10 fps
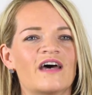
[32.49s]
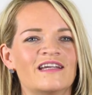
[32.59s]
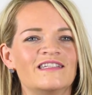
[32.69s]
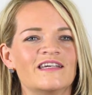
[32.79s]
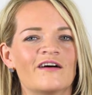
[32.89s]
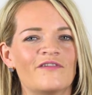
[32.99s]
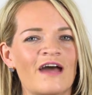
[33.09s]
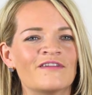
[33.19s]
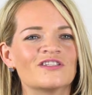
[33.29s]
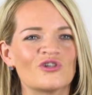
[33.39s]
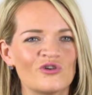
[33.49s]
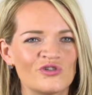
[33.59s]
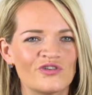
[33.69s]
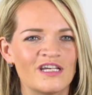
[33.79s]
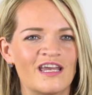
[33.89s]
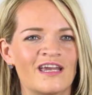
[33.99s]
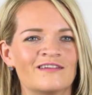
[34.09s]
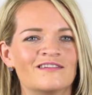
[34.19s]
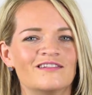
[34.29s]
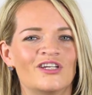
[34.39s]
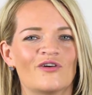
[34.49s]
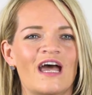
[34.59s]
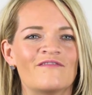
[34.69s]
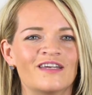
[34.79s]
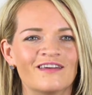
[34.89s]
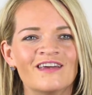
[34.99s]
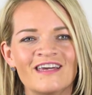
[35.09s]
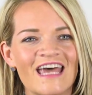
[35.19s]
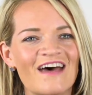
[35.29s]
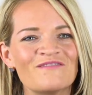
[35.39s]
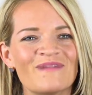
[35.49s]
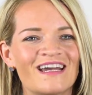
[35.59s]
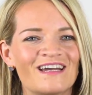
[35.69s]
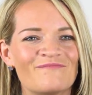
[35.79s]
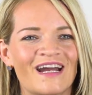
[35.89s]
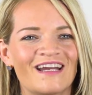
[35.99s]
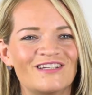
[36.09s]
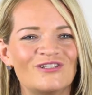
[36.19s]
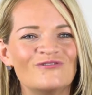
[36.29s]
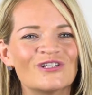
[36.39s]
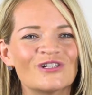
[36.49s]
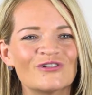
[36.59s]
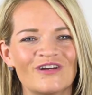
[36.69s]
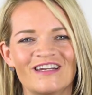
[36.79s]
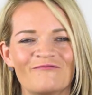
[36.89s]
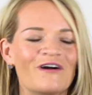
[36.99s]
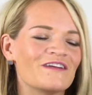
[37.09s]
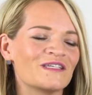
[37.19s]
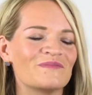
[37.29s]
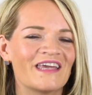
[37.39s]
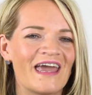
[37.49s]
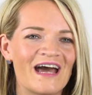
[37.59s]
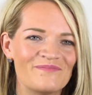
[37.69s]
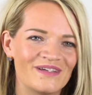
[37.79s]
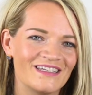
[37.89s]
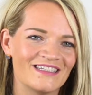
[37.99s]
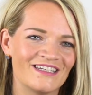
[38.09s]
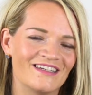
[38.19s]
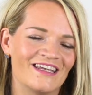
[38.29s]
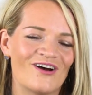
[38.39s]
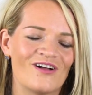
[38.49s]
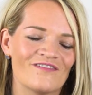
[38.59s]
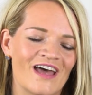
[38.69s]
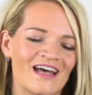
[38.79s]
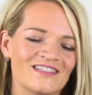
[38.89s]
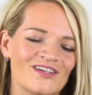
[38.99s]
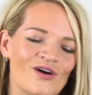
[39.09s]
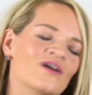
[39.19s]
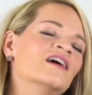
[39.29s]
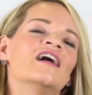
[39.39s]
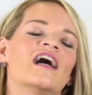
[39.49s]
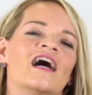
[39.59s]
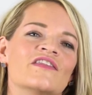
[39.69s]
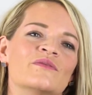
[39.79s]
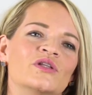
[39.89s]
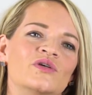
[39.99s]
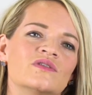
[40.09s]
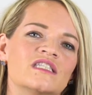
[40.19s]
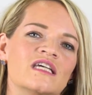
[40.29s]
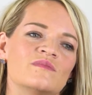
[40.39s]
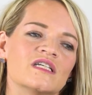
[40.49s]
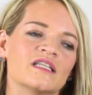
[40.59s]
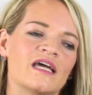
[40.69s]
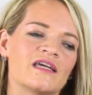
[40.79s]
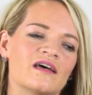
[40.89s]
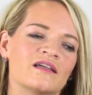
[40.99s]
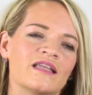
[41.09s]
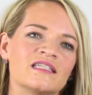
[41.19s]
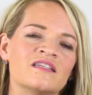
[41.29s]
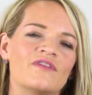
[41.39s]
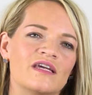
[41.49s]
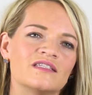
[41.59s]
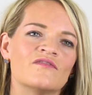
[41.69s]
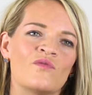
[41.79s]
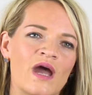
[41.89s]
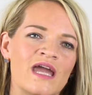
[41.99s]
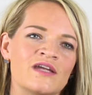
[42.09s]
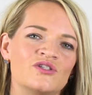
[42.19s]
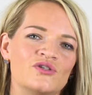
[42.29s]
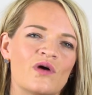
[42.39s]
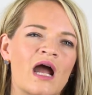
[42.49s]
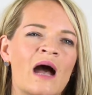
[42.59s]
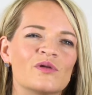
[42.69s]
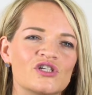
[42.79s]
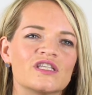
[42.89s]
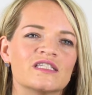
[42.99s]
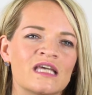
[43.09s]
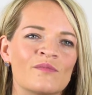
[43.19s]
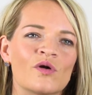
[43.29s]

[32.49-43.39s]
idea of having surgery and, you know, having my two children, and what if something happened, and all of that. So the balloon seemed like a less invasive way to accomplish the same